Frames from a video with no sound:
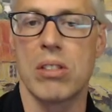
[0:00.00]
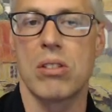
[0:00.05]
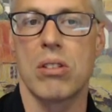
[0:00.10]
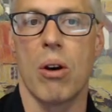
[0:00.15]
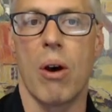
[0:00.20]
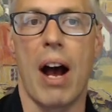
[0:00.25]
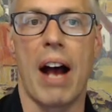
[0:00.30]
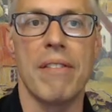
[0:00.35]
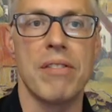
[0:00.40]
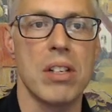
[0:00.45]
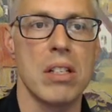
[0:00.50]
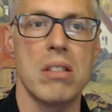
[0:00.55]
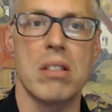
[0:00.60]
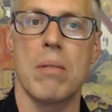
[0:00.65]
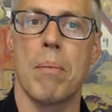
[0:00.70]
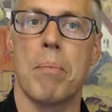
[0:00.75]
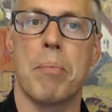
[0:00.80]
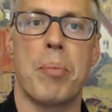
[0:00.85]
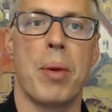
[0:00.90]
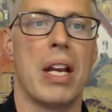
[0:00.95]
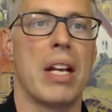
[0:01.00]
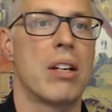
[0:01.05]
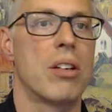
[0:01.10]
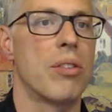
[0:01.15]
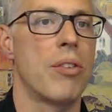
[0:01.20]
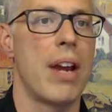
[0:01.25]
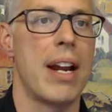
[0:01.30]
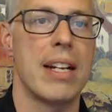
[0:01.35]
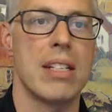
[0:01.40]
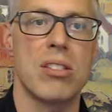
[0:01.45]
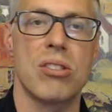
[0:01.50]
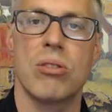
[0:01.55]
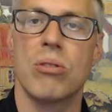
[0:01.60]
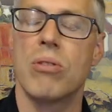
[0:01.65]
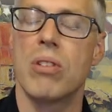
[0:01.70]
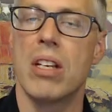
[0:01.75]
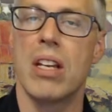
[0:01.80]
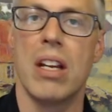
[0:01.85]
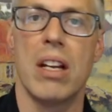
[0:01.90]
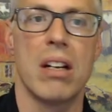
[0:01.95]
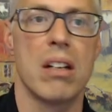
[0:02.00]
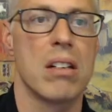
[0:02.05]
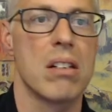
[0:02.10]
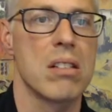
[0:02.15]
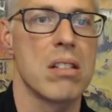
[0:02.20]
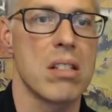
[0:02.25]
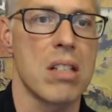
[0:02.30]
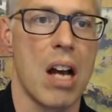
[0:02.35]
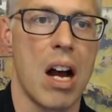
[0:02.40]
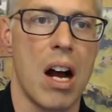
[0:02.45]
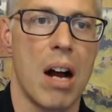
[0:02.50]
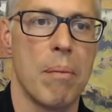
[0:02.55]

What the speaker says: So I've done some big credits through the years.